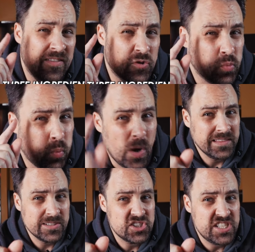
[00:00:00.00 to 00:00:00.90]
and there's one
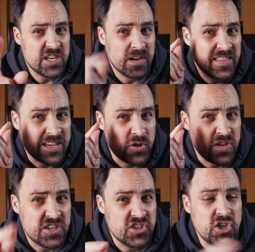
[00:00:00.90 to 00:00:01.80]
little secret that you
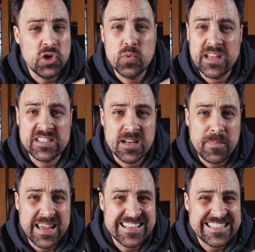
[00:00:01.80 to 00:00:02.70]
need to do that's gonna
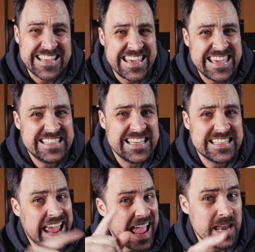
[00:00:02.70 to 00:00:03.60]
make this the
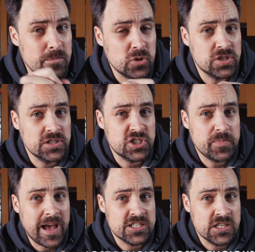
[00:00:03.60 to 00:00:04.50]
easiest and most delicious
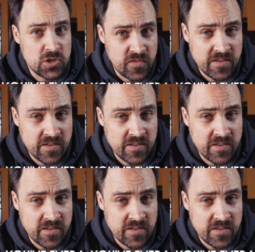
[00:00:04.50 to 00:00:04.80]
pasta you've